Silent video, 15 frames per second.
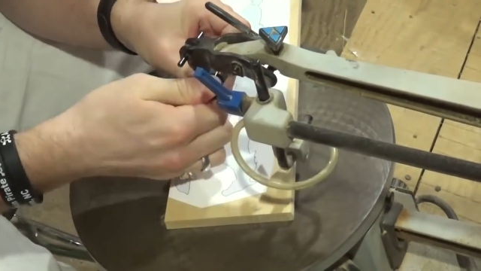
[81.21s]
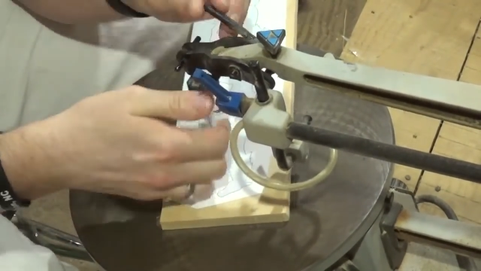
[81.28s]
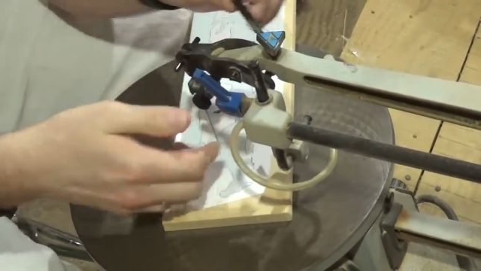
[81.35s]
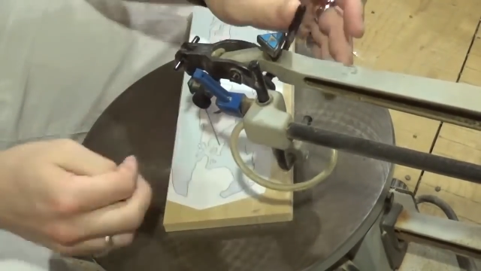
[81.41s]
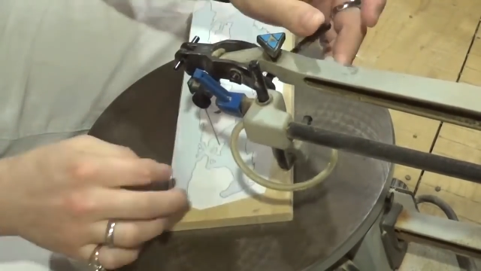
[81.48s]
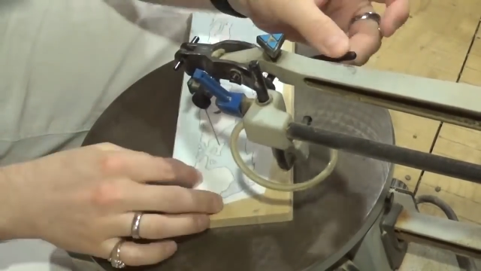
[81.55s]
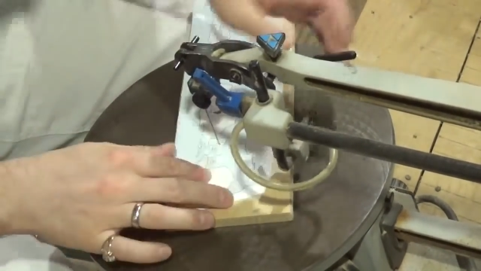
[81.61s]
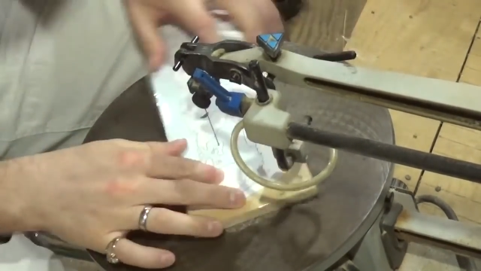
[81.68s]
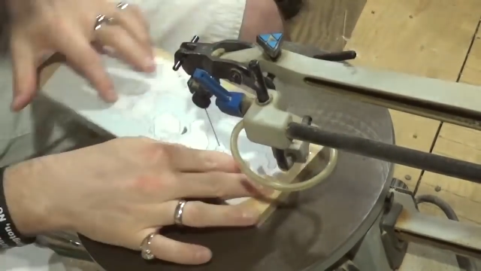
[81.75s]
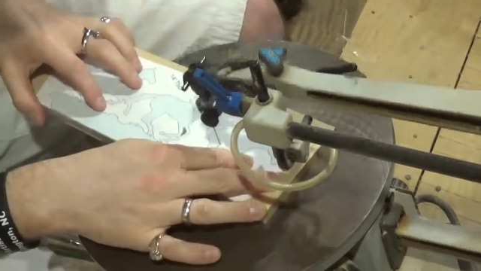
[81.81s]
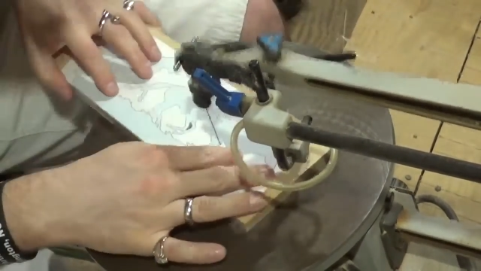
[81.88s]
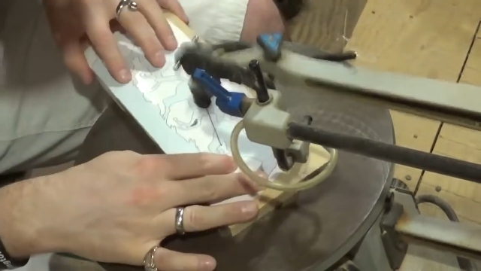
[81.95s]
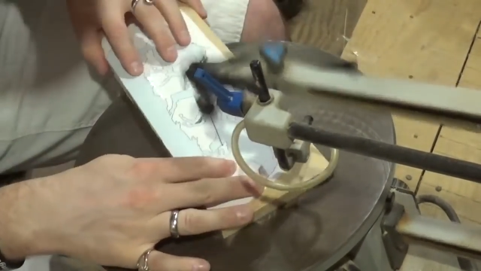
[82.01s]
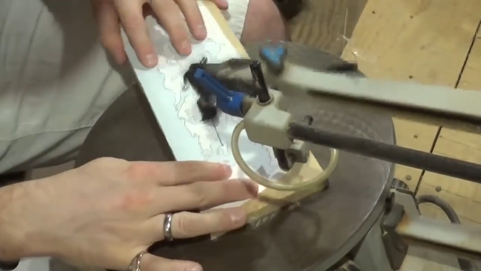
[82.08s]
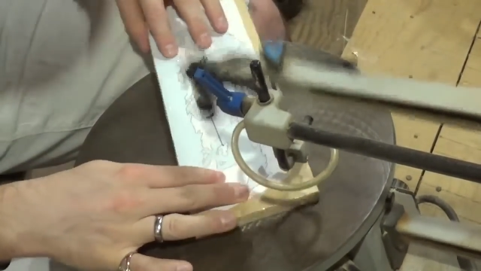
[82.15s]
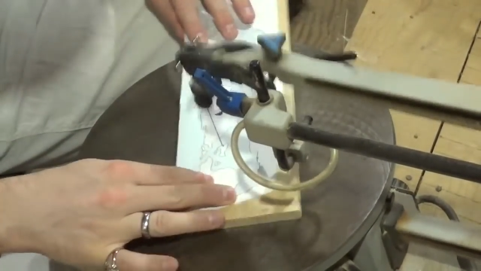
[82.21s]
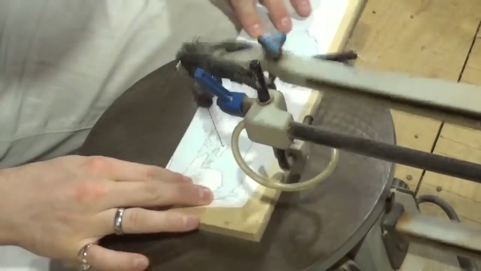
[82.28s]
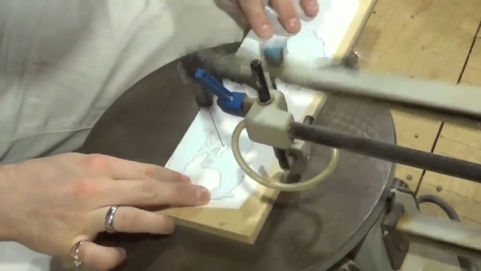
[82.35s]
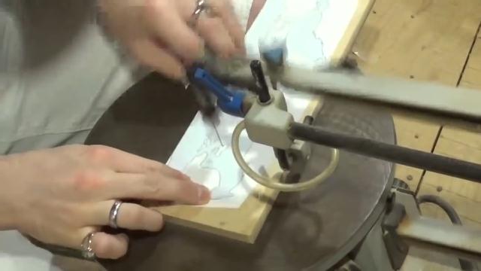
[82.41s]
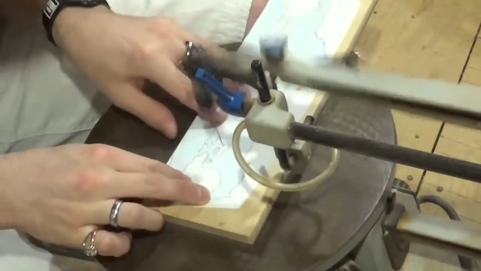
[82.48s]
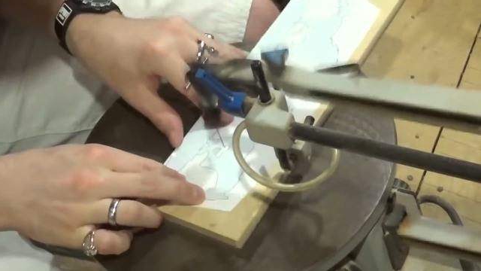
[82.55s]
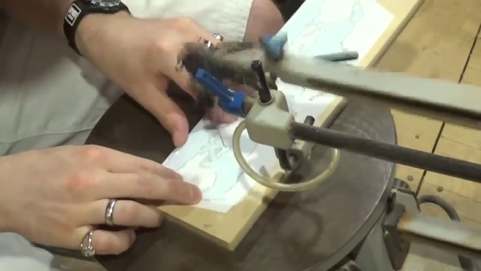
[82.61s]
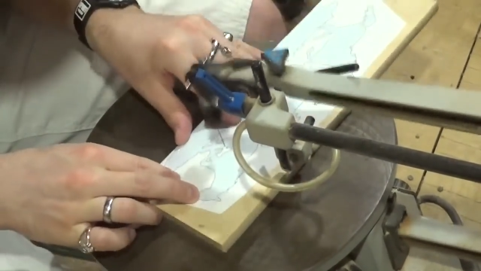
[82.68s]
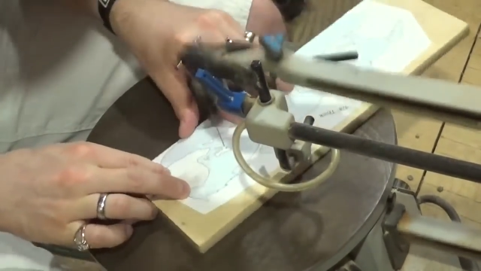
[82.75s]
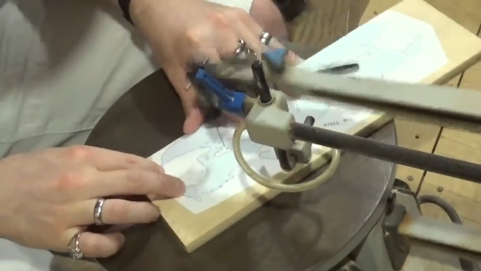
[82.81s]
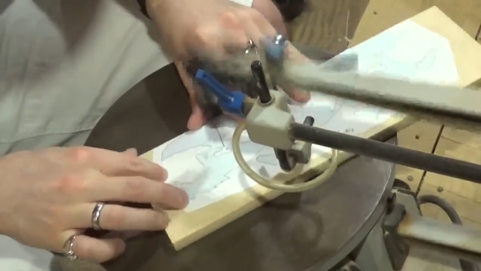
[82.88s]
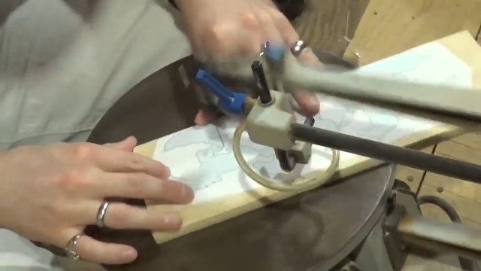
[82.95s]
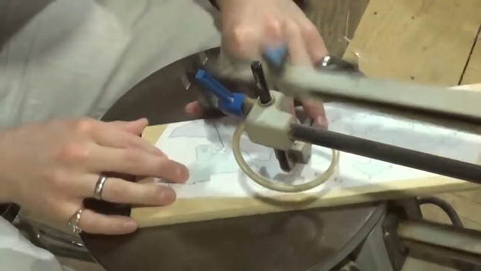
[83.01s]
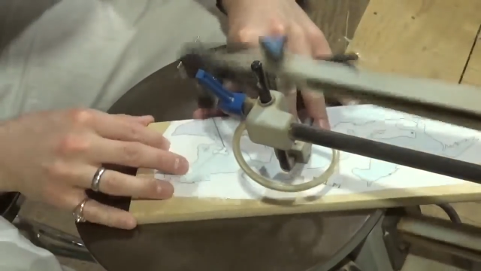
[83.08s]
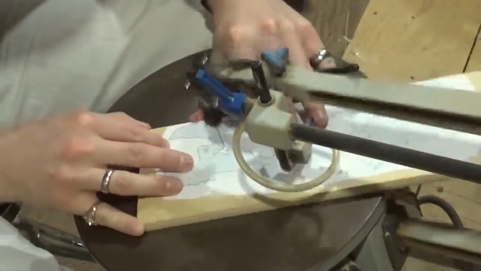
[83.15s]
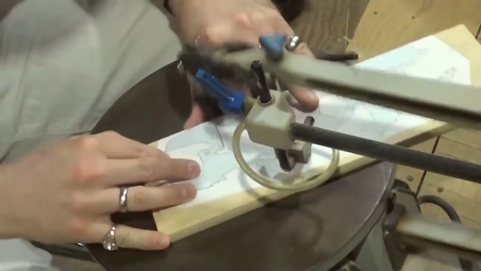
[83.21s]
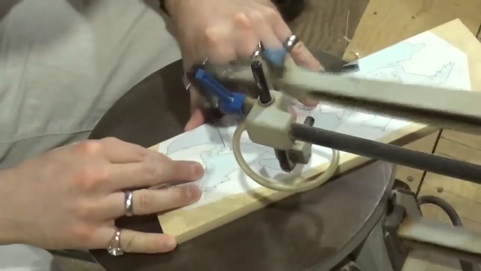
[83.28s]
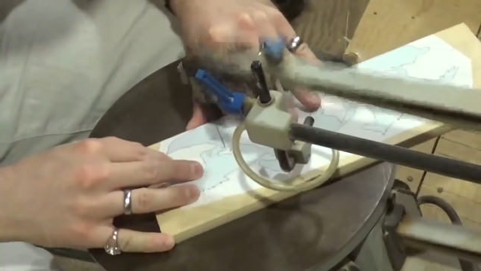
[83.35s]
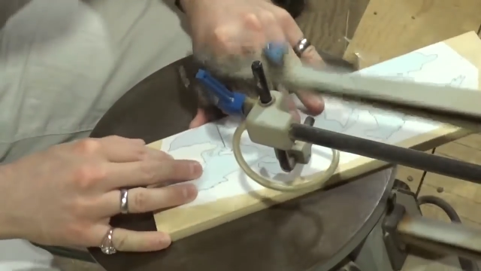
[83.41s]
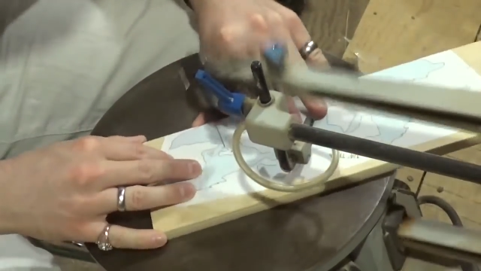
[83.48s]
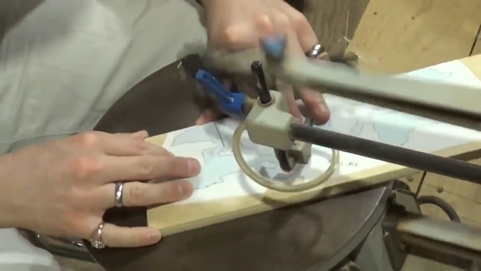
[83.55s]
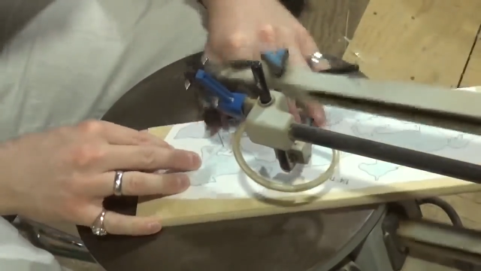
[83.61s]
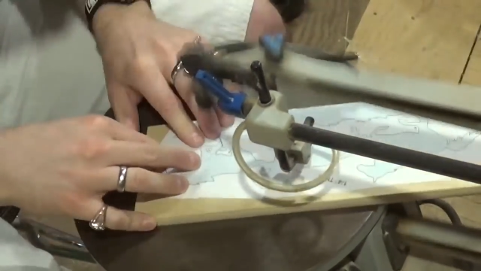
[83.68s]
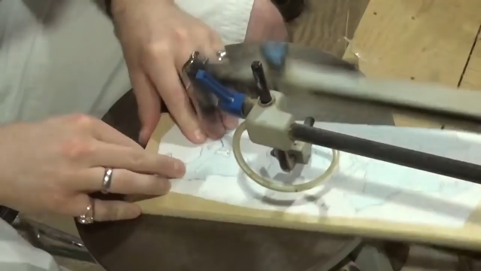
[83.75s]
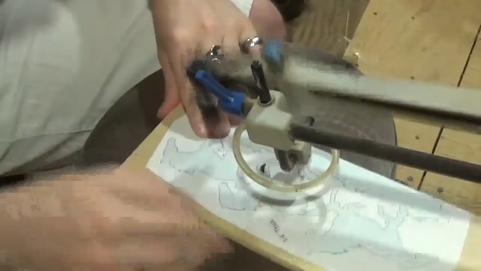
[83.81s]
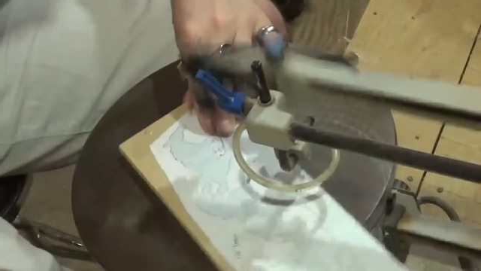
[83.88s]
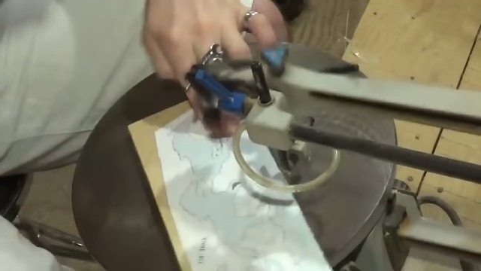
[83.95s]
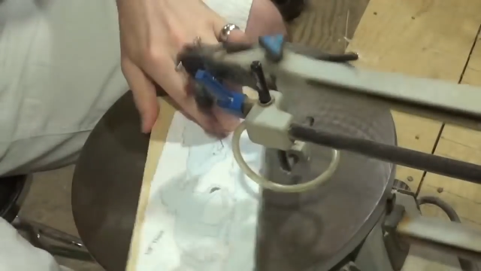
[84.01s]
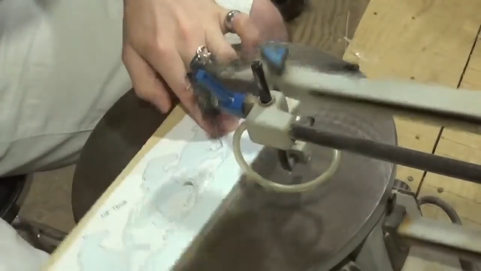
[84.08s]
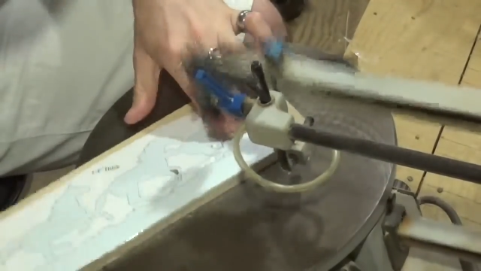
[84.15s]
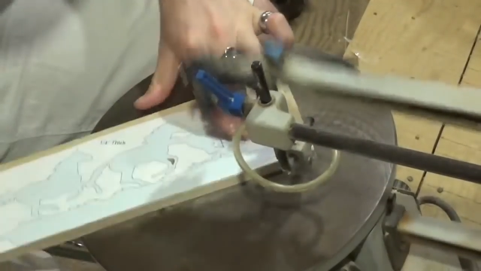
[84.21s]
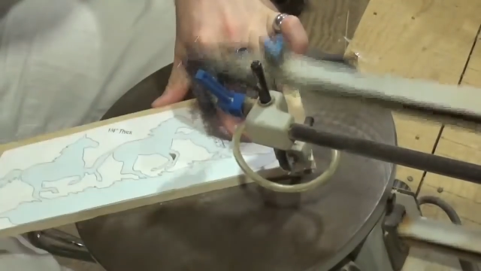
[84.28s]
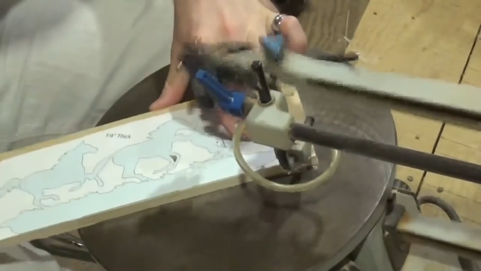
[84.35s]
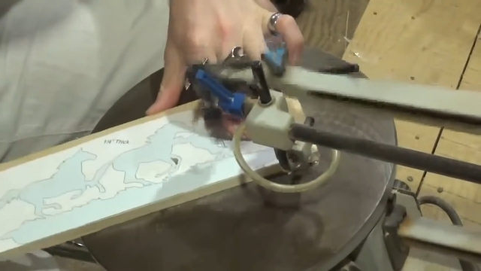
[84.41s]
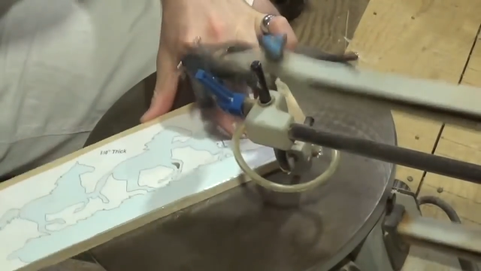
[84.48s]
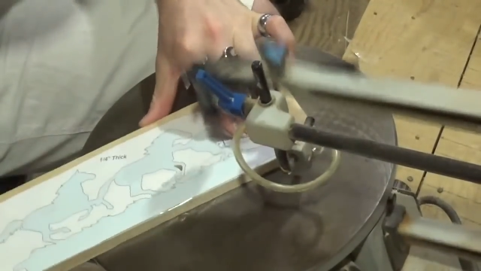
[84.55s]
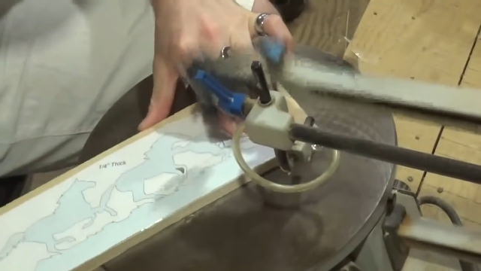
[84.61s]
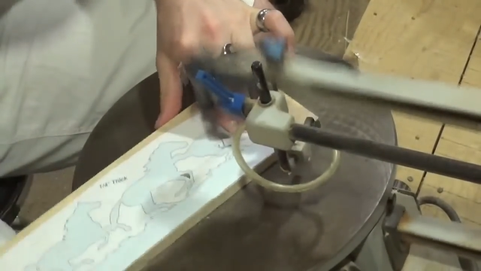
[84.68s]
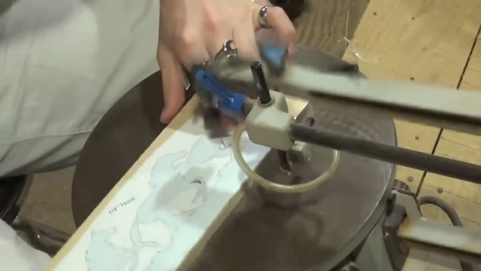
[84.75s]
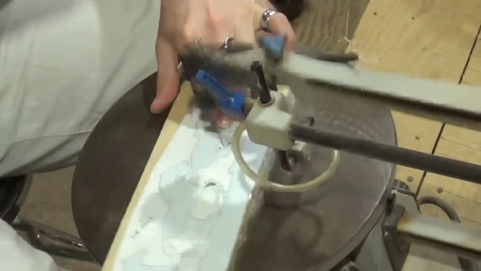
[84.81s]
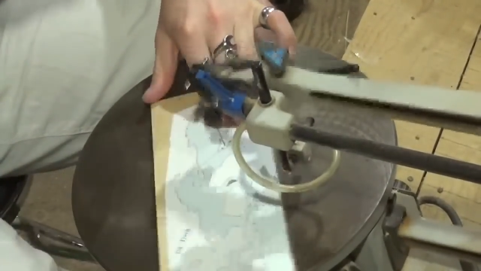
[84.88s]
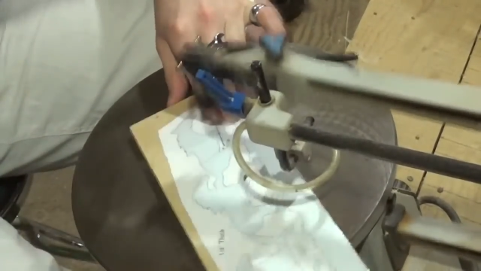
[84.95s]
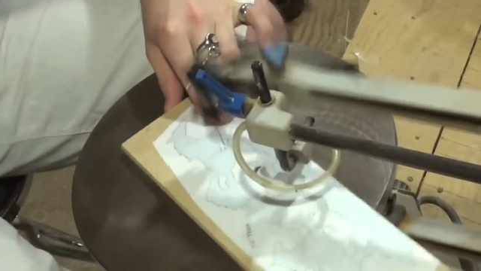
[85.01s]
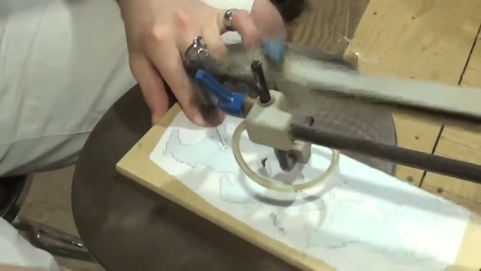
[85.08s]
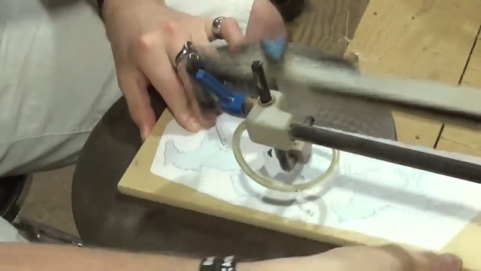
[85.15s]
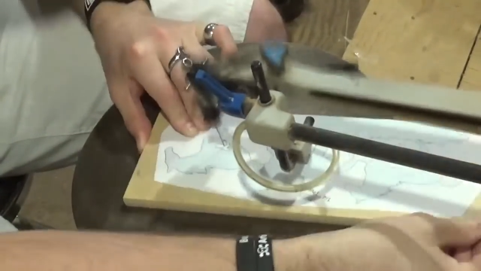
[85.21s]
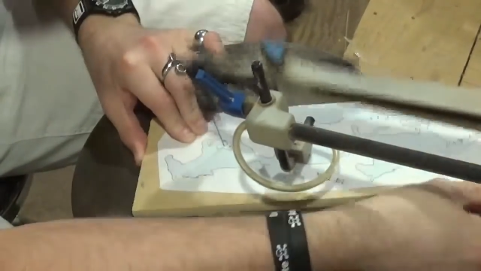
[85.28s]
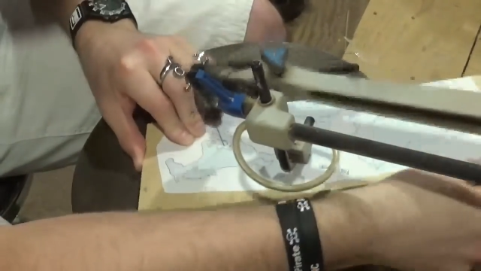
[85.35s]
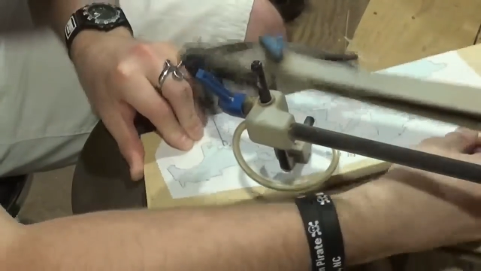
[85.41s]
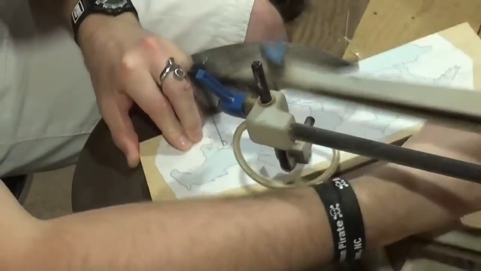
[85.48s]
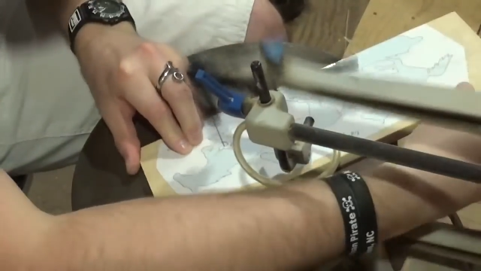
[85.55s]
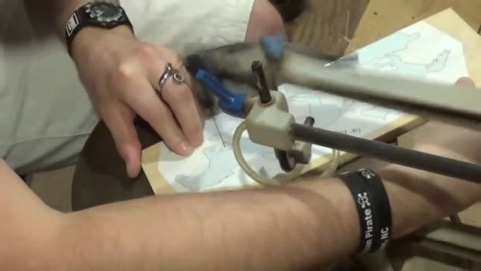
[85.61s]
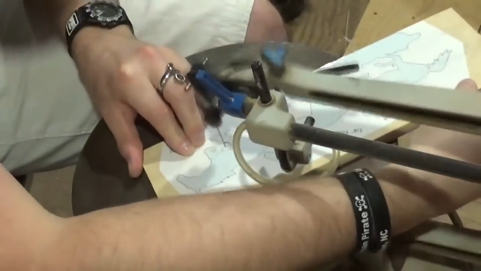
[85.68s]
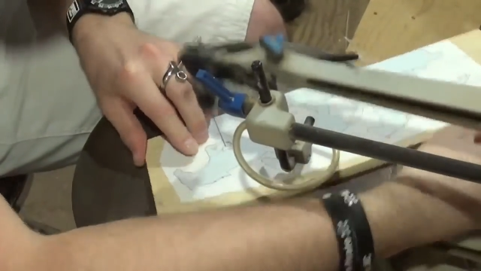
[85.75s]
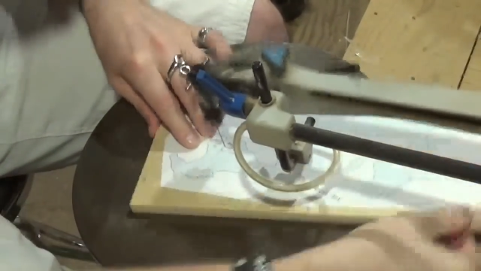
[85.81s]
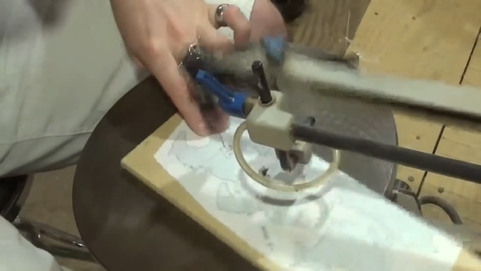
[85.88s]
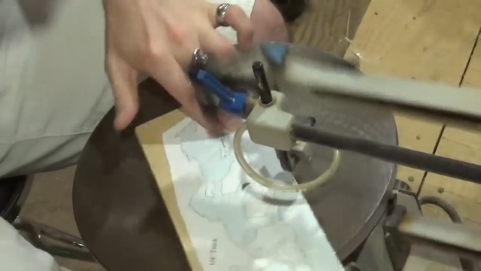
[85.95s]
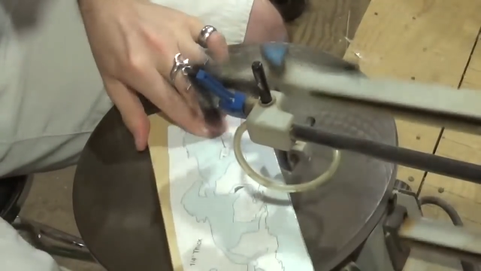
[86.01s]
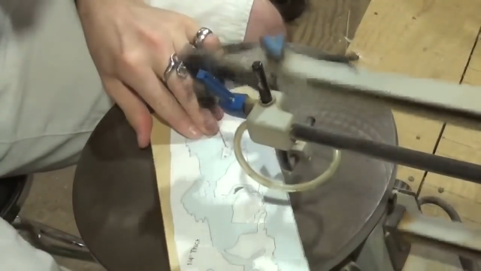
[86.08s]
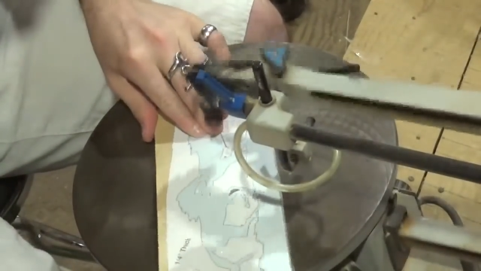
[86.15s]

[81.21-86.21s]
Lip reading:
[unreadable: no face in view]